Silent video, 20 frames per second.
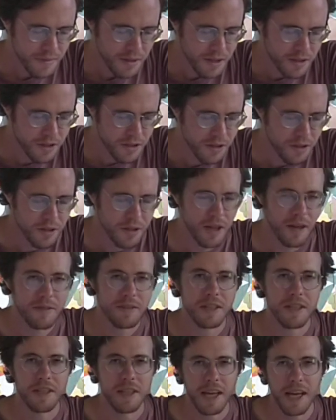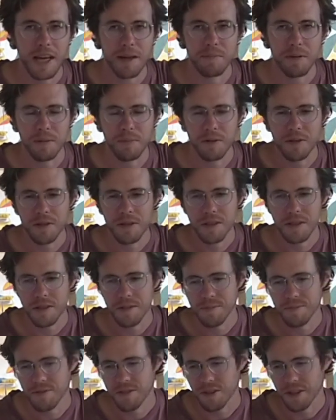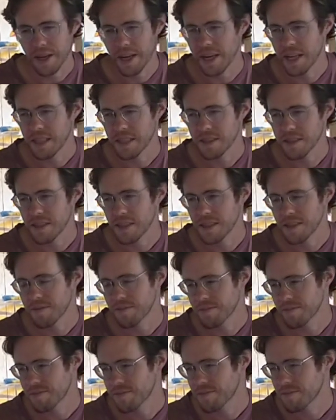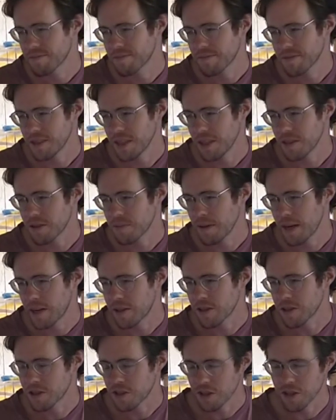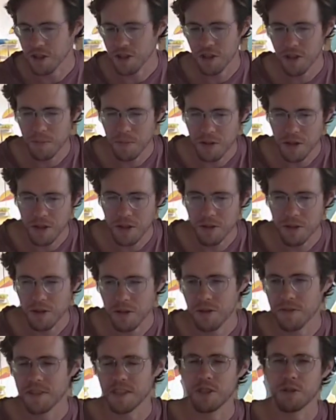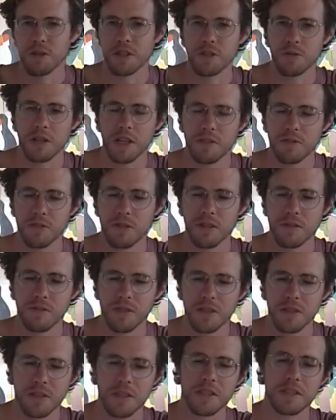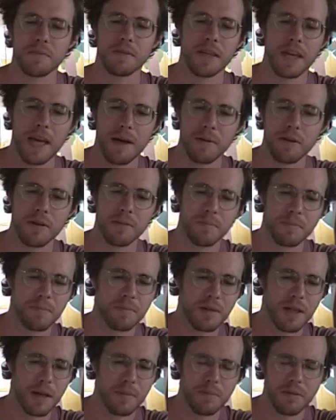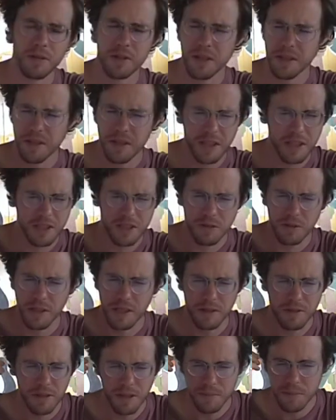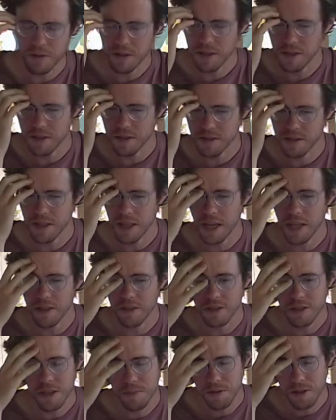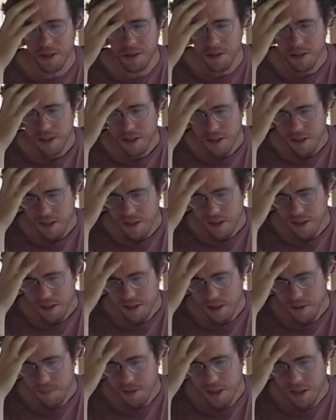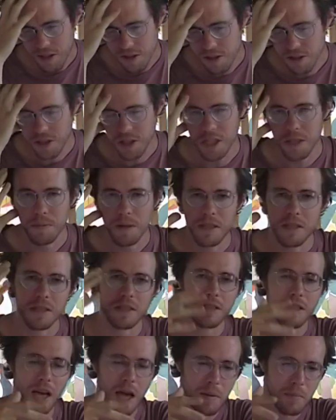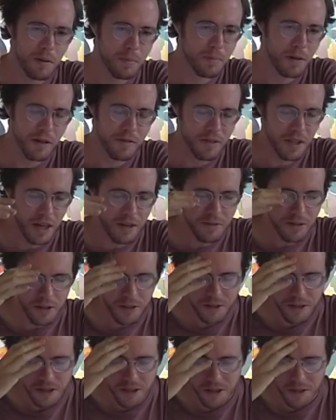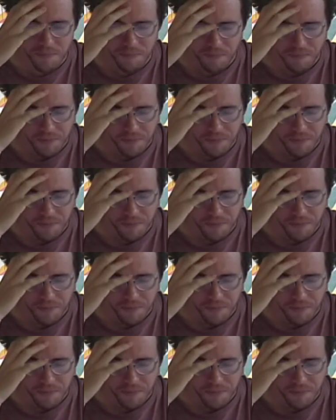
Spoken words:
so I've seen that, people forgetting that their battery shouldn't go below, or if it's a 24 volt system, it can't get below, I think it's 23.9 or something, and usually it spends its time above that voltage.